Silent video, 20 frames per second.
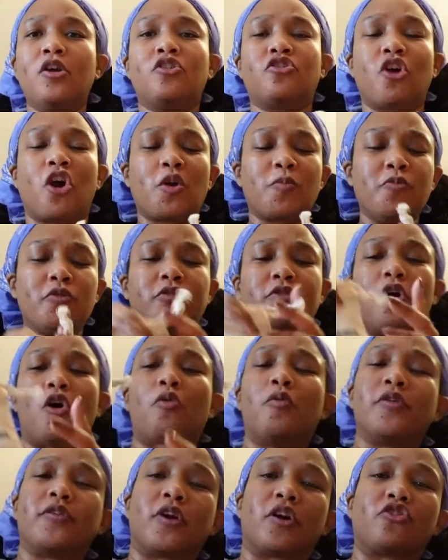Jacquemus
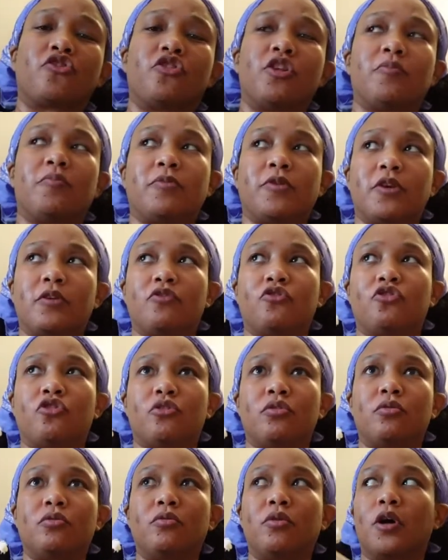always actually gives
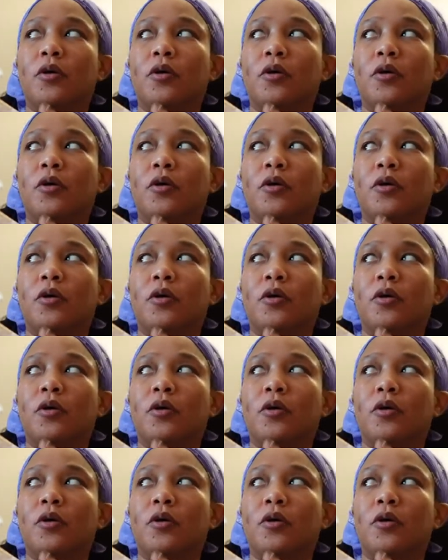you